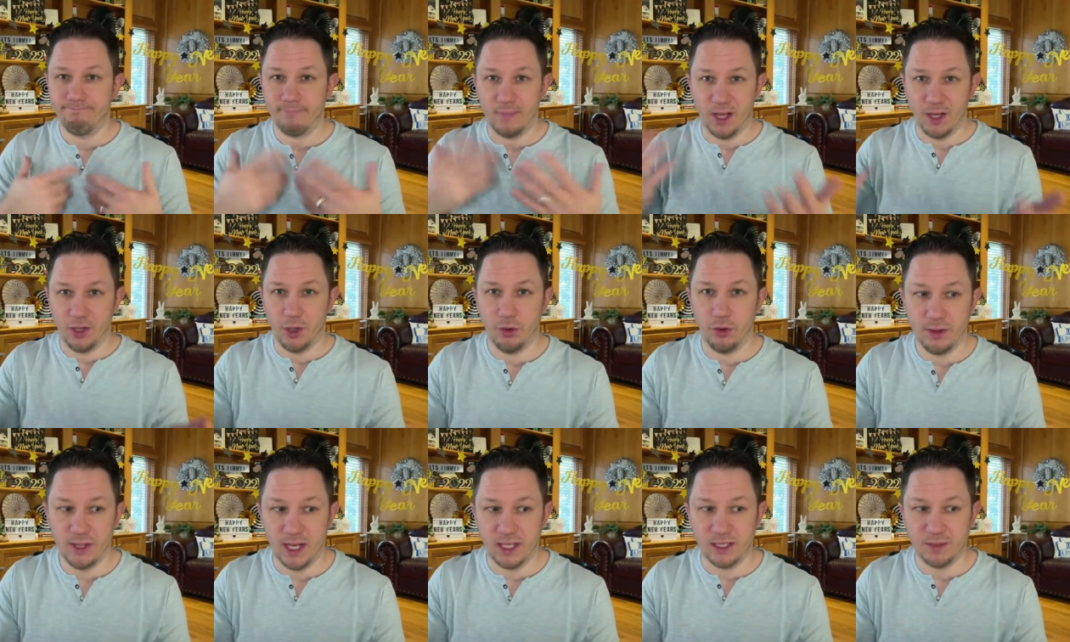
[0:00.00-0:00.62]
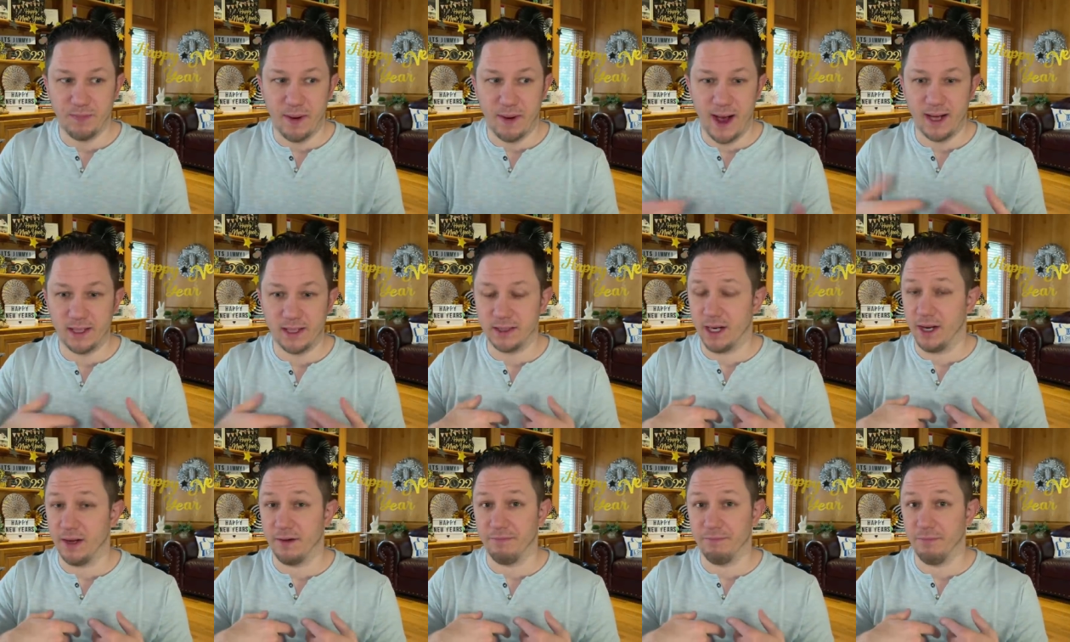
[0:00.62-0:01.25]
and you test
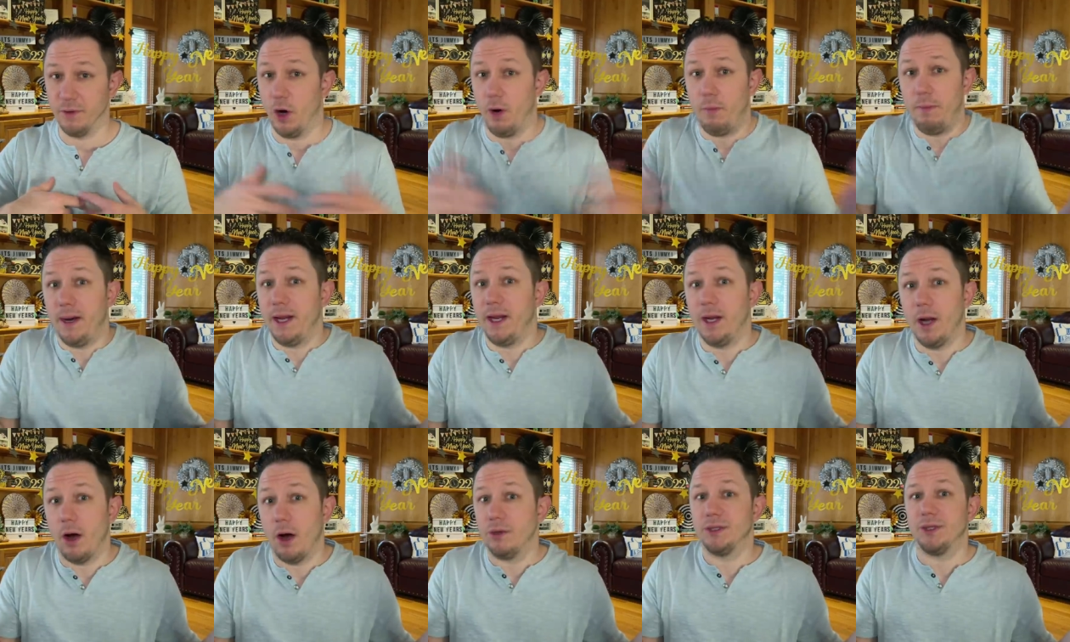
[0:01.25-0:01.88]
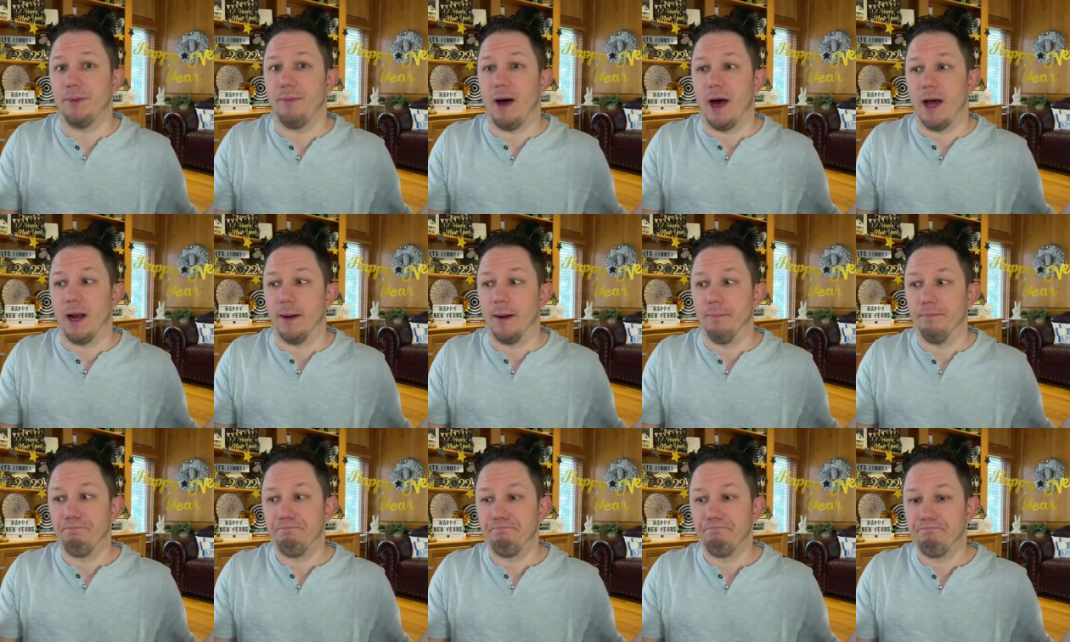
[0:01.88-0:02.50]
positive, nobody knows about
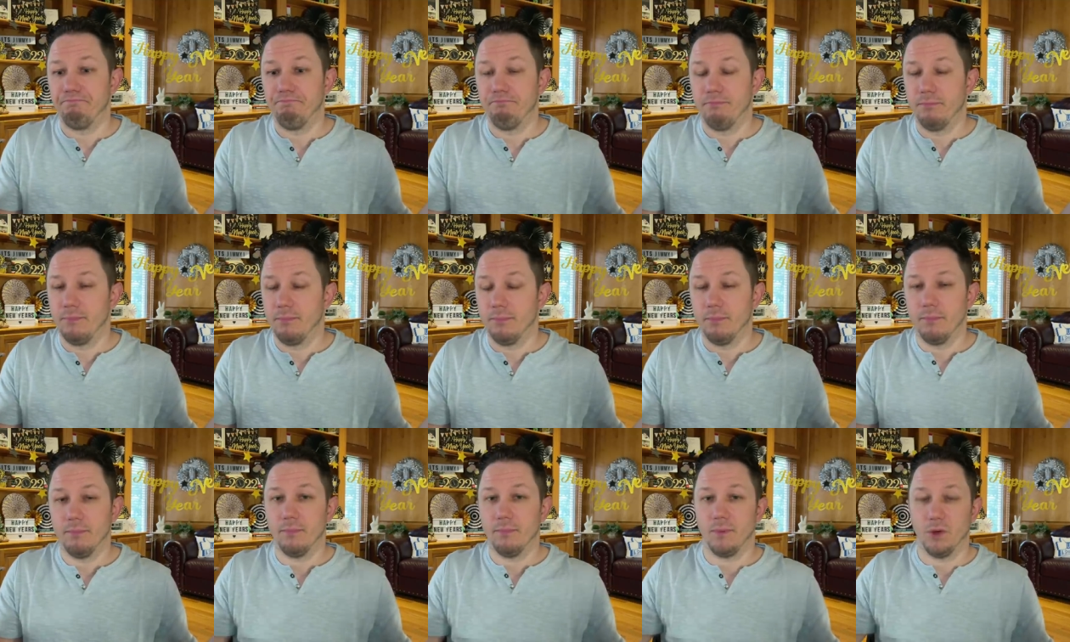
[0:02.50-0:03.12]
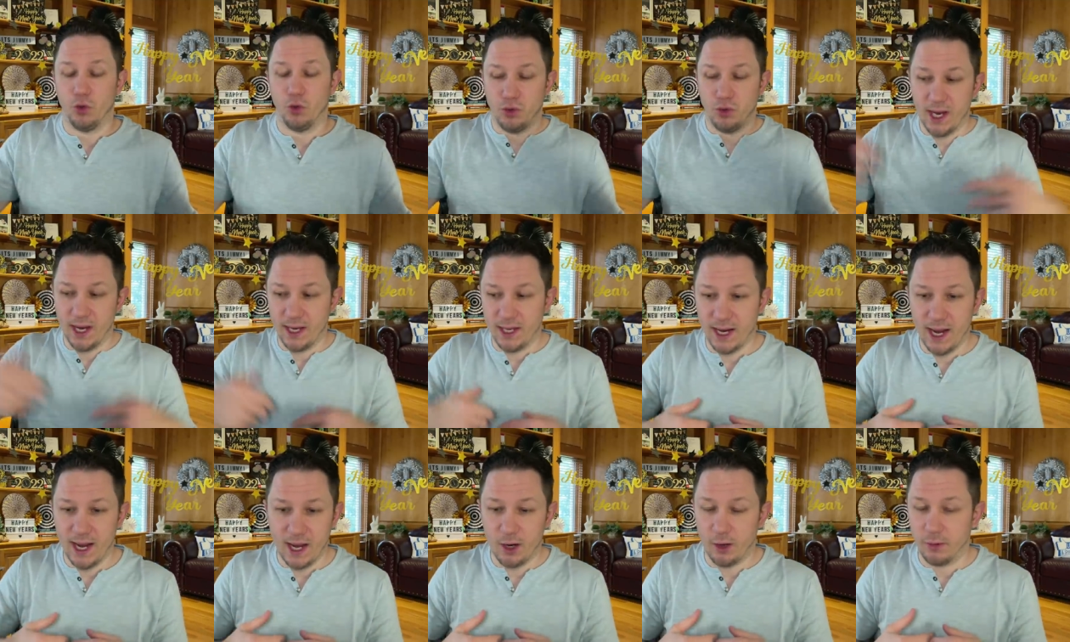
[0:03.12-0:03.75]
it. You take
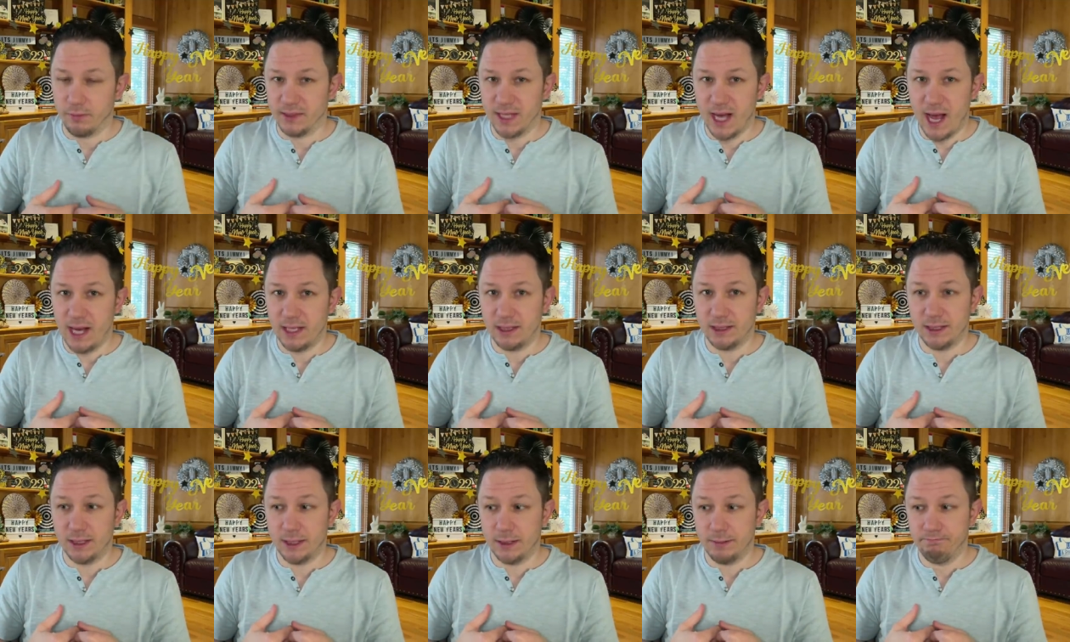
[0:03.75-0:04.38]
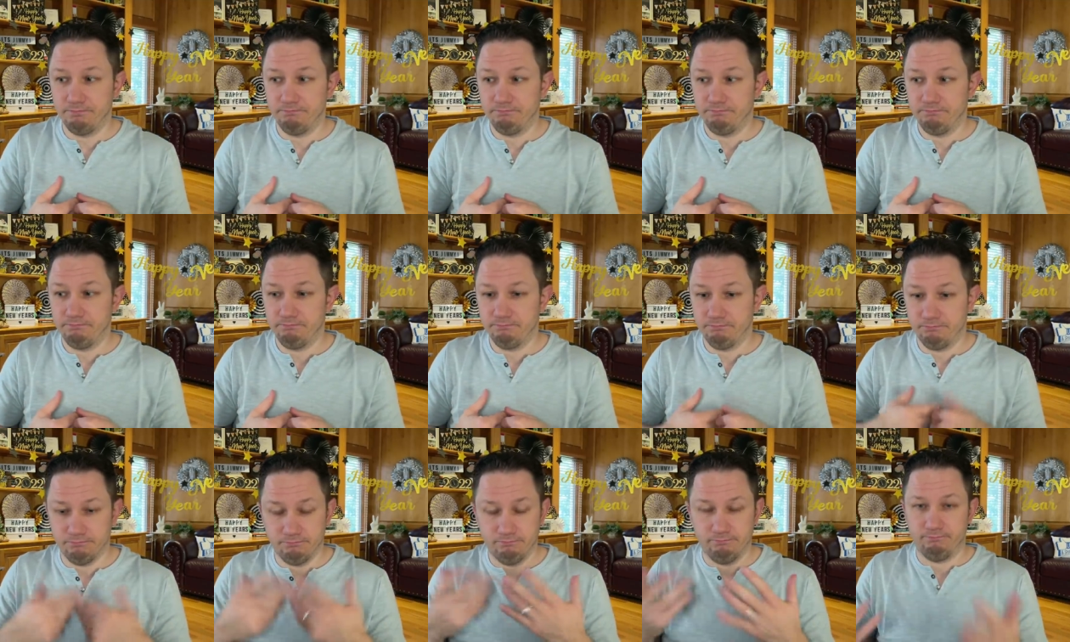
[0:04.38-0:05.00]
an at-home test,
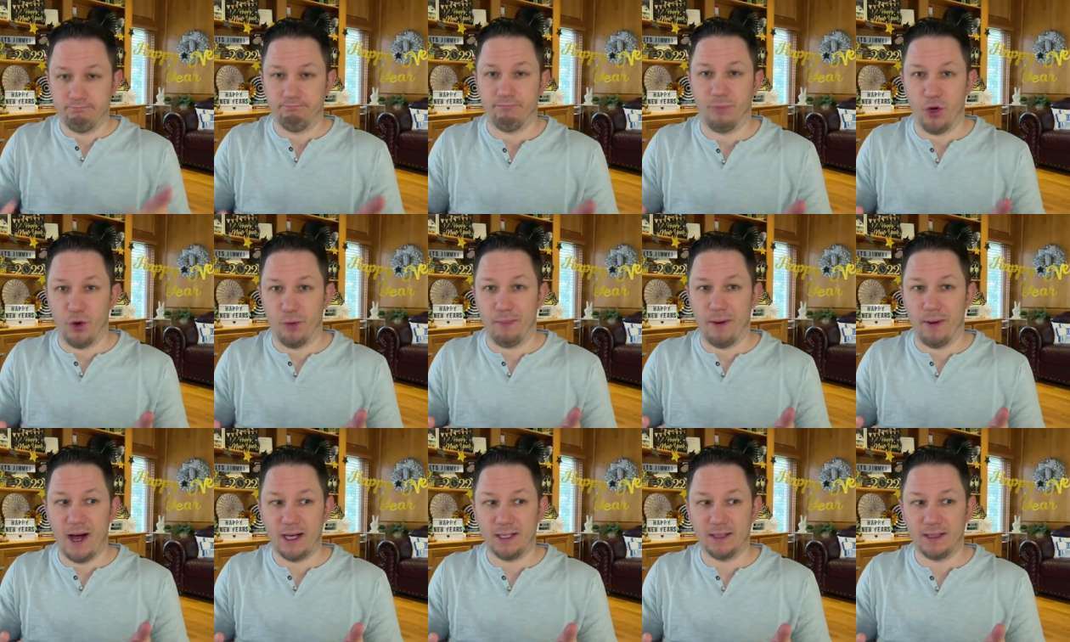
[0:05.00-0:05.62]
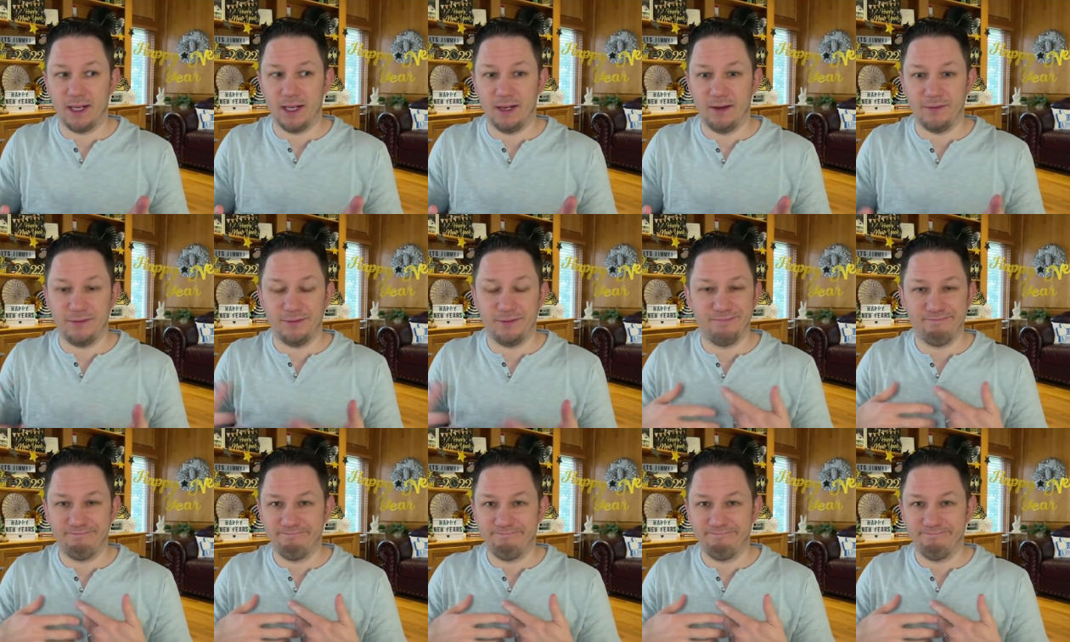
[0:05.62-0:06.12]
you're positive,